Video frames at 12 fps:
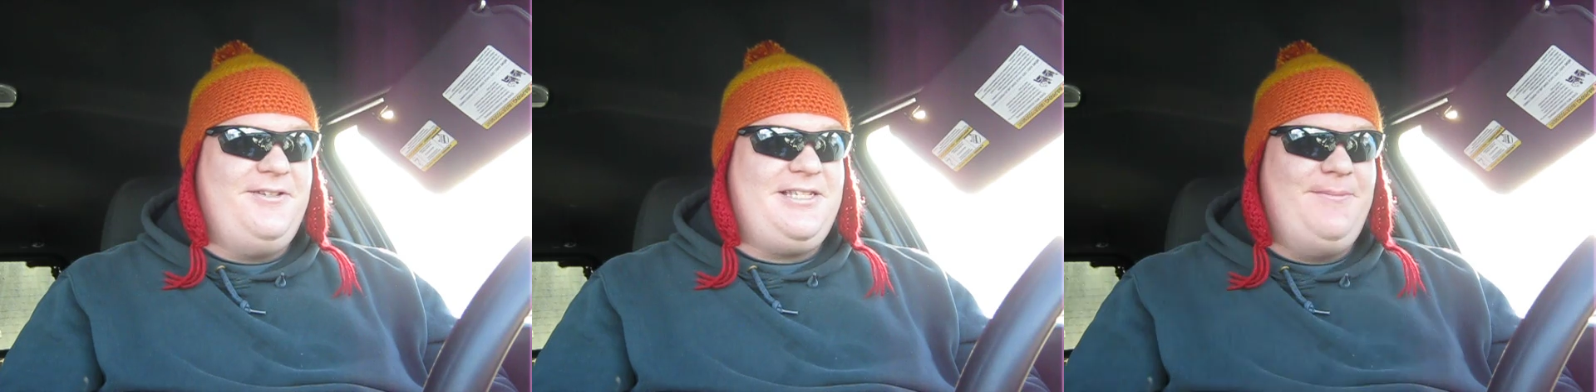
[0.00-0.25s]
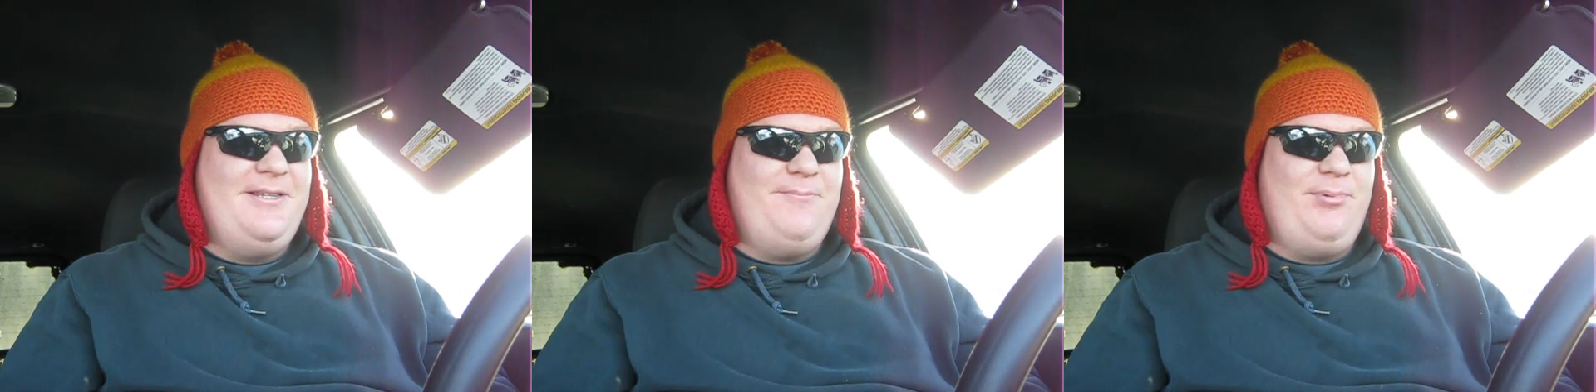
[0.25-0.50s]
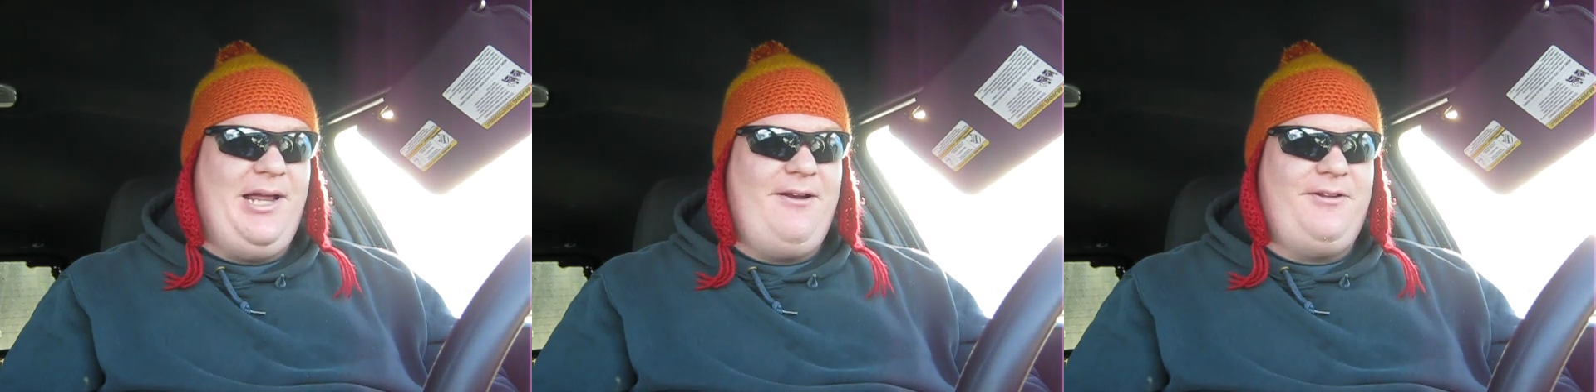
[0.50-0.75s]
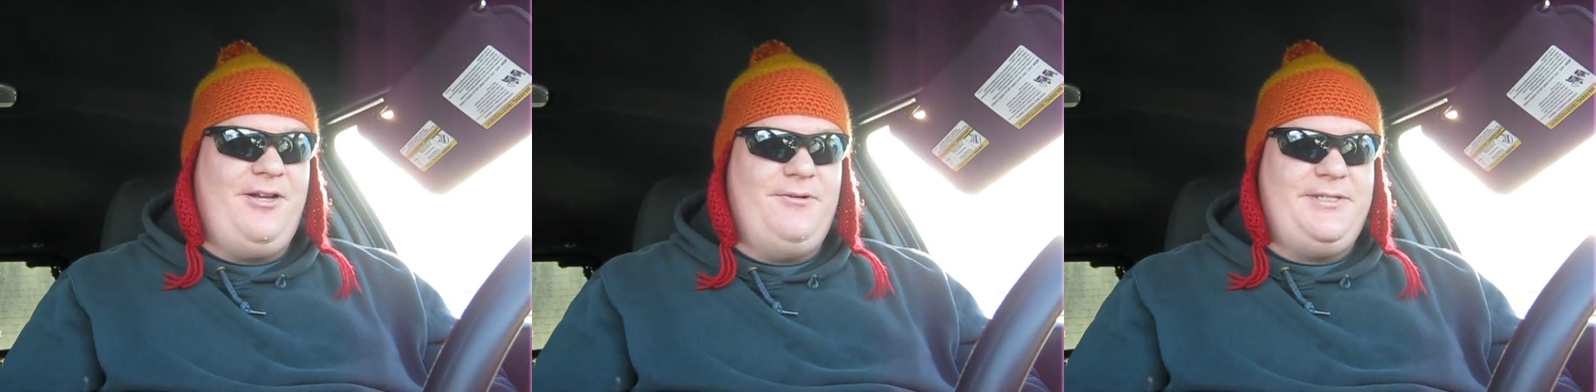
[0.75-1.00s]
some of the
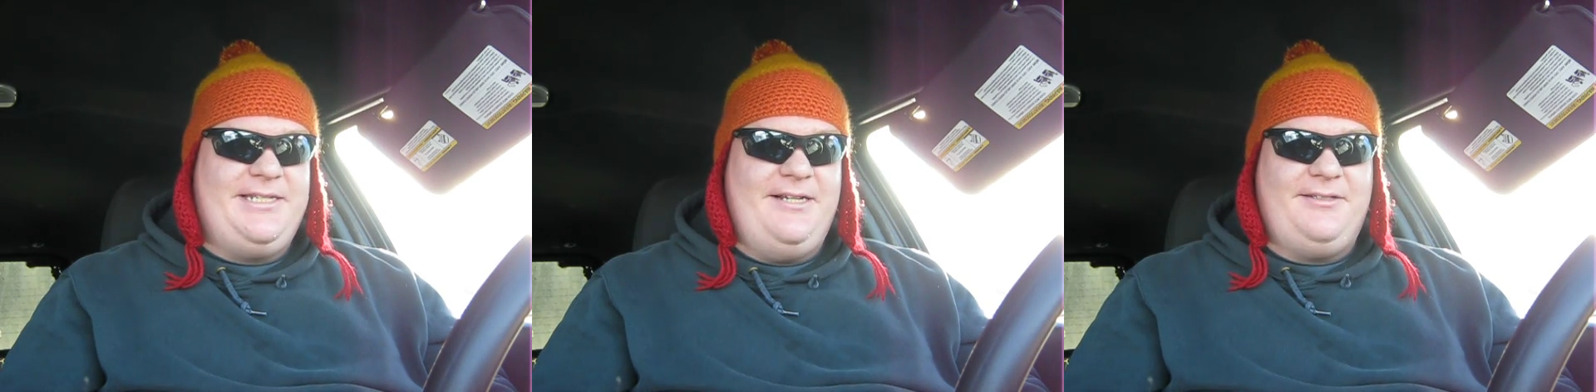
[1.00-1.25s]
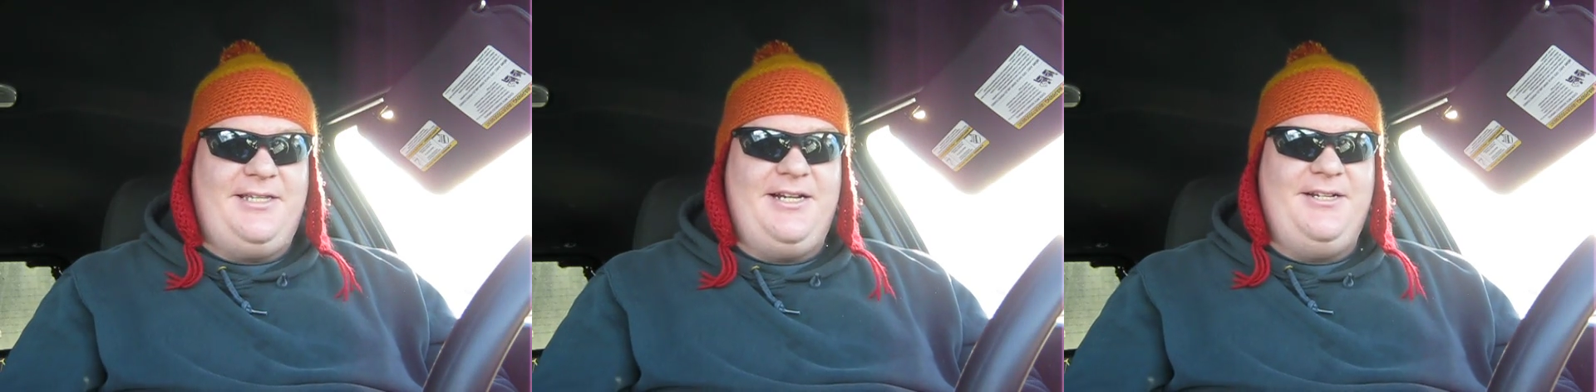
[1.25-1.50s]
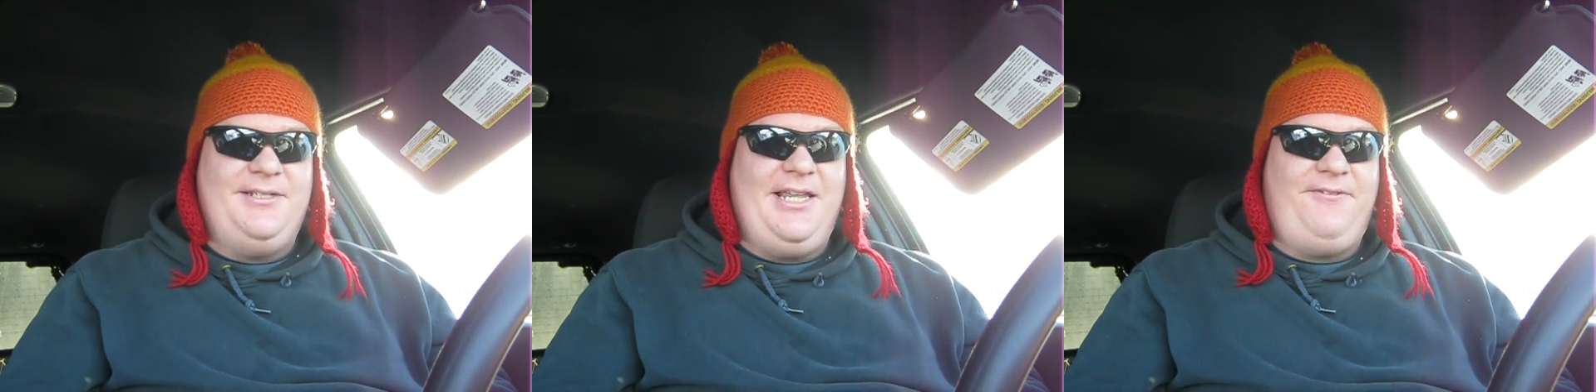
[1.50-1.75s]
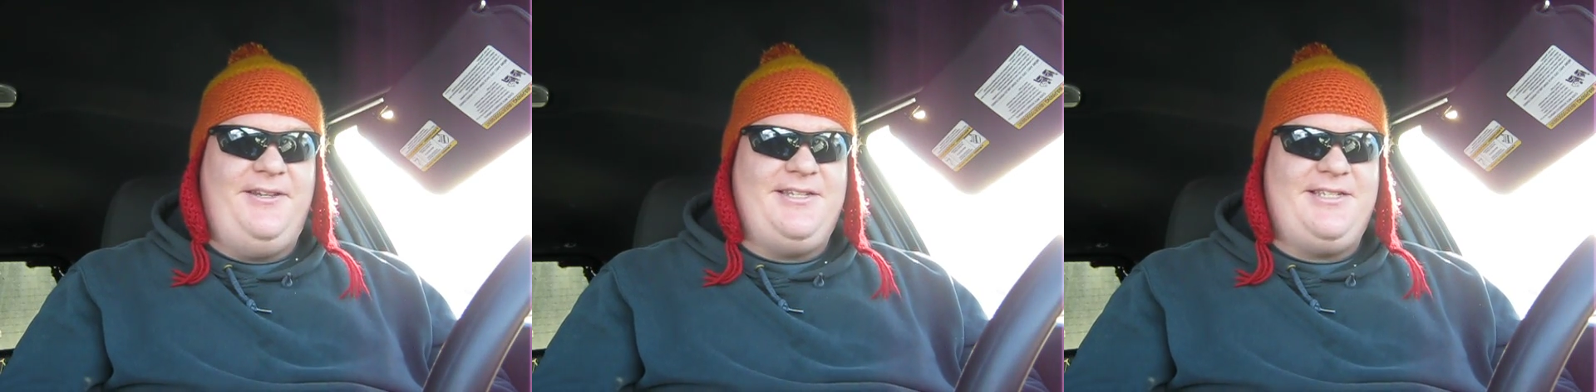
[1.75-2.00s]
brown coats out there will
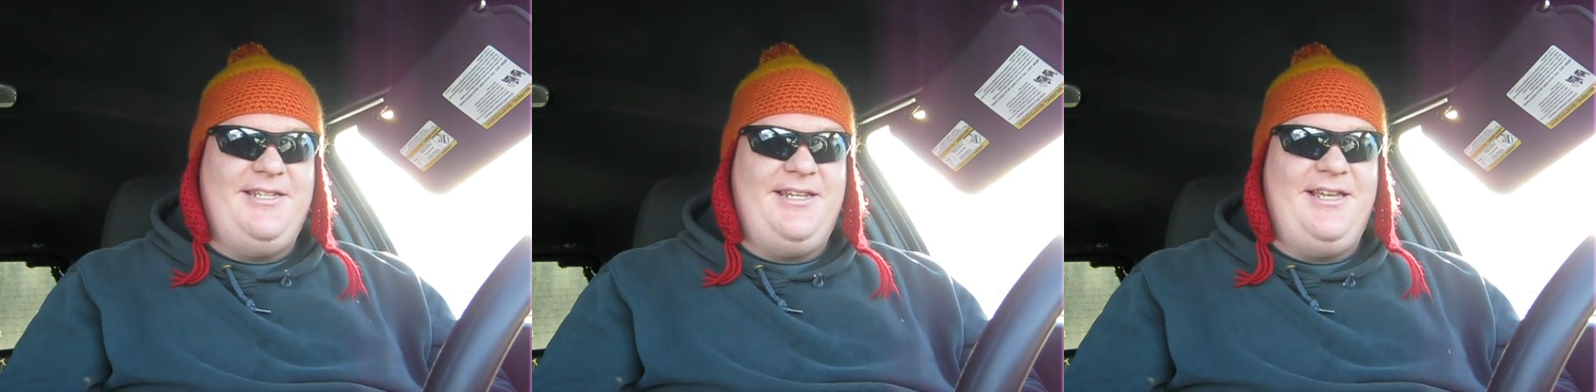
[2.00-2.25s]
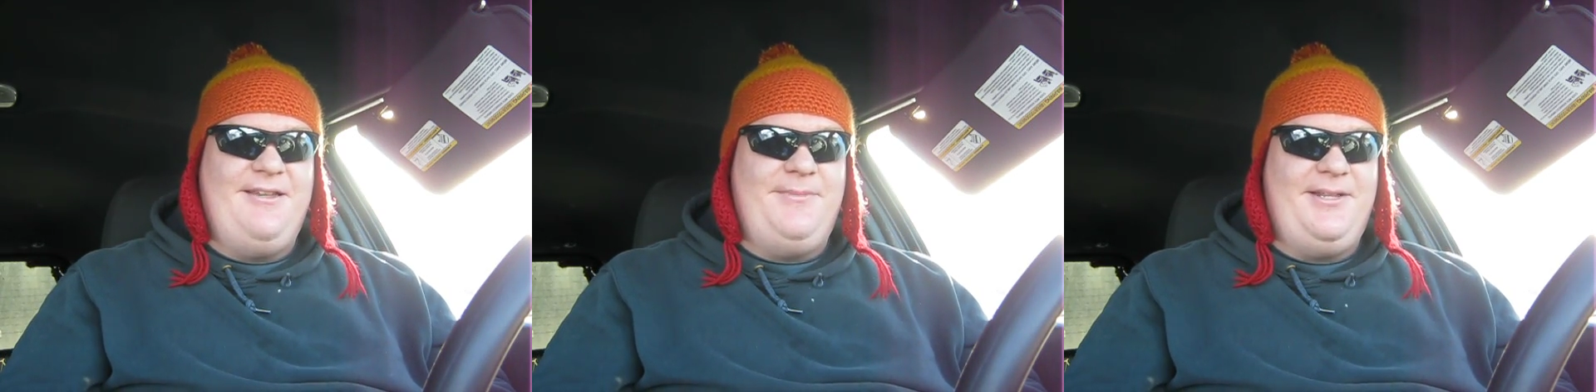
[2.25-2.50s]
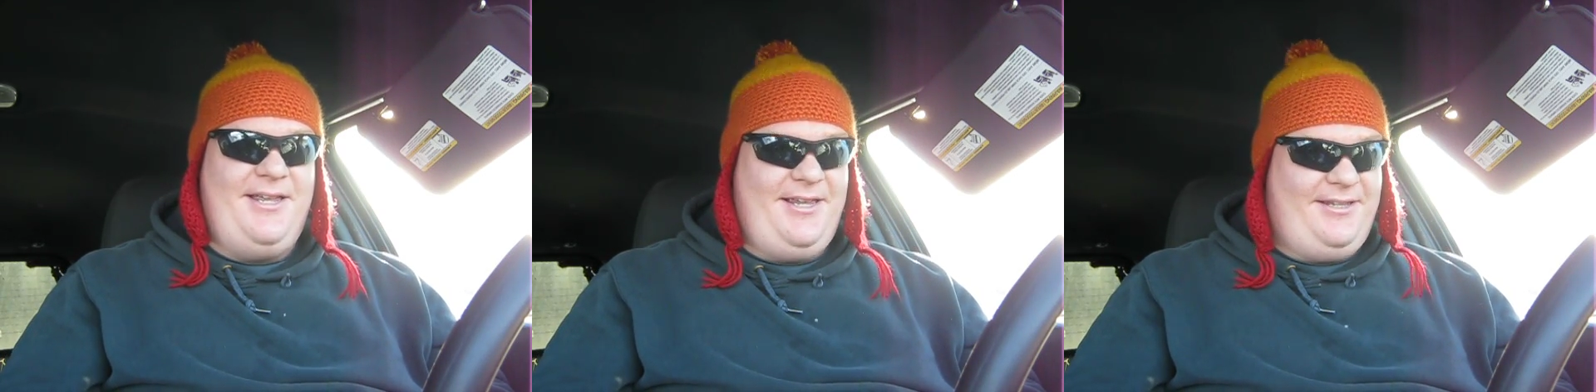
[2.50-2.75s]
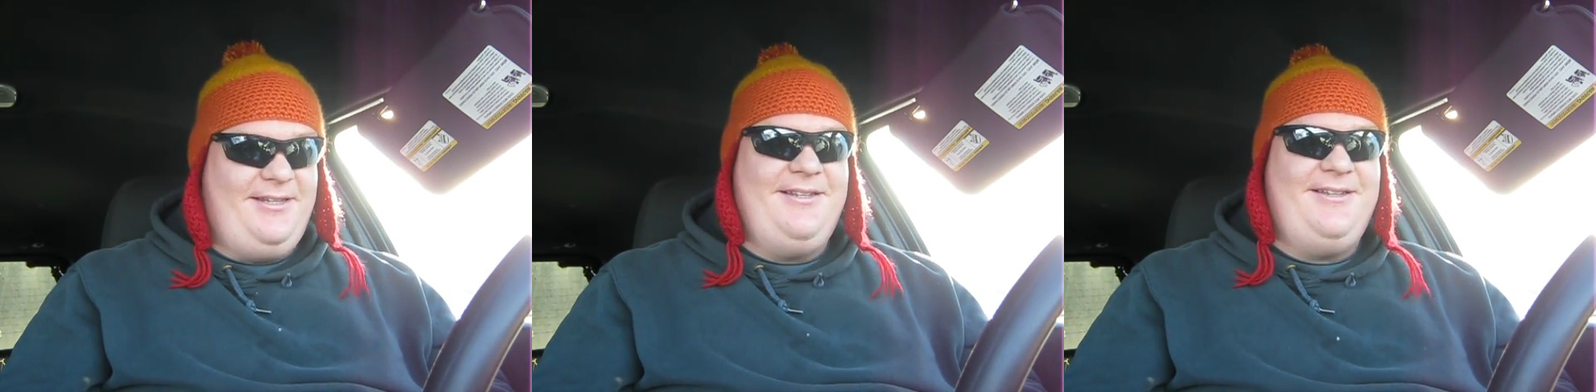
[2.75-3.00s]
definitely see it and be like,